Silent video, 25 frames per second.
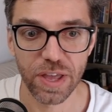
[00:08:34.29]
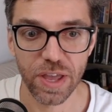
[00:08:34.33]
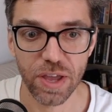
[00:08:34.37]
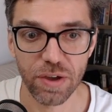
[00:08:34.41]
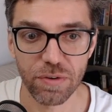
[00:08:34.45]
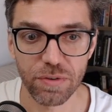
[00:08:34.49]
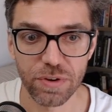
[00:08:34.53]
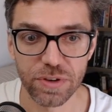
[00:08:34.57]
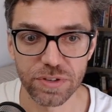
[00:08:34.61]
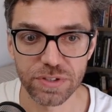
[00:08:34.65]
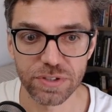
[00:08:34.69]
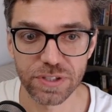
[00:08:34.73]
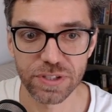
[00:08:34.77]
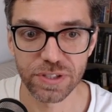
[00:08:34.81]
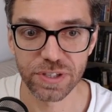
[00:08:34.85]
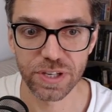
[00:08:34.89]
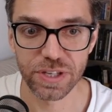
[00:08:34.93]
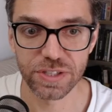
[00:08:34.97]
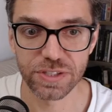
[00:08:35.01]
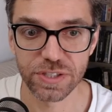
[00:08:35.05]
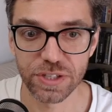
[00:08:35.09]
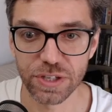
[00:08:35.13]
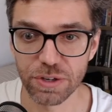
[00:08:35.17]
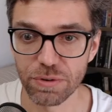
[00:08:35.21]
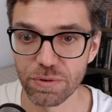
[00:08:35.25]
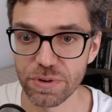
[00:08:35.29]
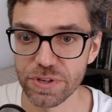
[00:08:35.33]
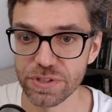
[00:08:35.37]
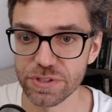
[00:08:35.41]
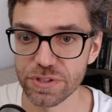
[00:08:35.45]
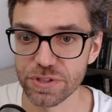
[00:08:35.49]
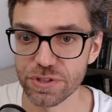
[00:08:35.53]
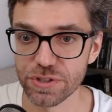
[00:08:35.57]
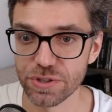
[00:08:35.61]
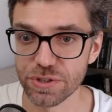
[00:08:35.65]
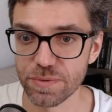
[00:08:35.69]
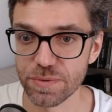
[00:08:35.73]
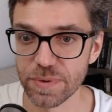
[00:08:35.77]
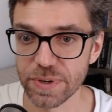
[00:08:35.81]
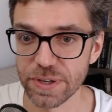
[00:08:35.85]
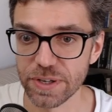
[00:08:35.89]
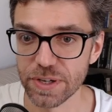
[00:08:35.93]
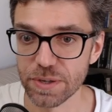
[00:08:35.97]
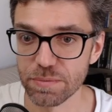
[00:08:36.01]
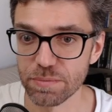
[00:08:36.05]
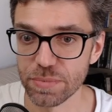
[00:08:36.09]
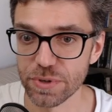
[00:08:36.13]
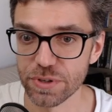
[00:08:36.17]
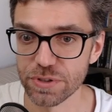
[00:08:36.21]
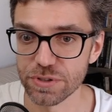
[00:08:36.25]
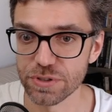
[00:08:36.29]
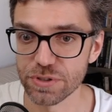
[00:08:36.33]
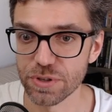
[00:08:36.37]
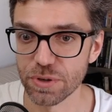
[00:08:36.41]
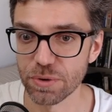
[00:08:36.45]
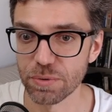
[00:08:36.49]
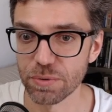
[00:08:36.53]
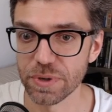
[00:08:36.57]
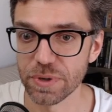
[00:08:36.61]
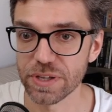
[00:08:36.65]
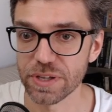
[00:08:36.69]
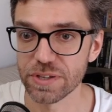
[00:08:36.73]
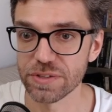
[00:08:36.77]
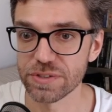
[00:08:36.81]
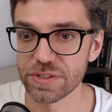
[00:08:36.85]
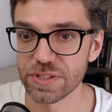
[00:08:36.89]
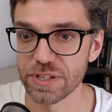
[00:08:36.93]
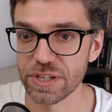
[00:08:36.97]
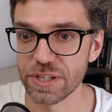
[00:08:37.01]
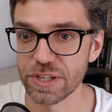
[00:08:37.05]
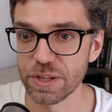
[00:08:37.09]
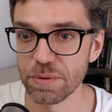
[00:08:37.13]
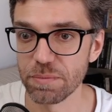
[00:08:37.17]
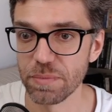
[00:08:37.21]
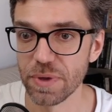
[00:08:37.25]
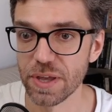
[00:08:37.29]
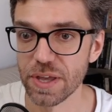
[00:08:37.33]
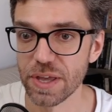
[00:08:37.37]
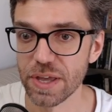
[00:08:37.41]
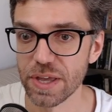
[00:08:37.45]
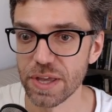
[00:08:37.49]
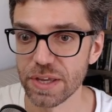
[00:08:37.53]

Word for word: areas, and let's increase the string numbers so we can see them.